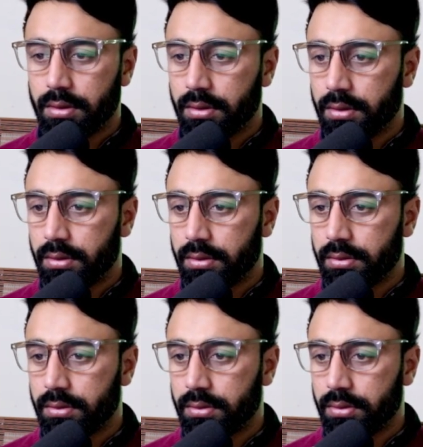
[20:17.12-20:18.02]

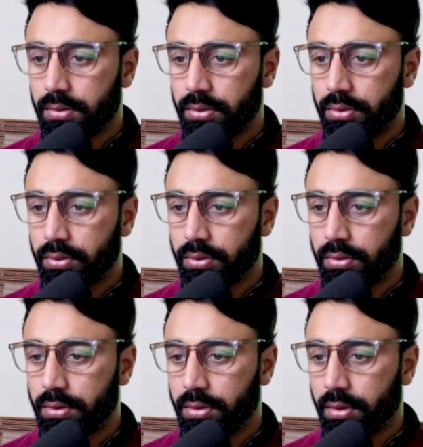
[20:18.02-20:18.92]
so
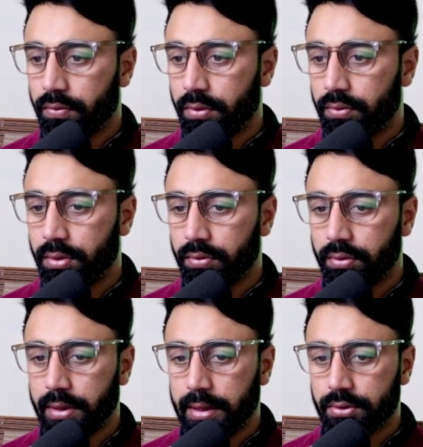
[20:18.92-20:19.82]
not found 404 and
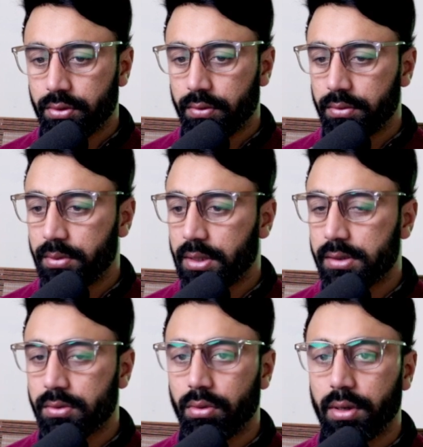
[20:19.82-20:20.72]
sort, there is
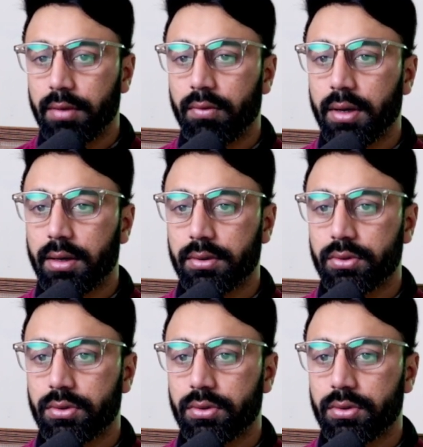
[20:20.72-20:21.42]
only one soft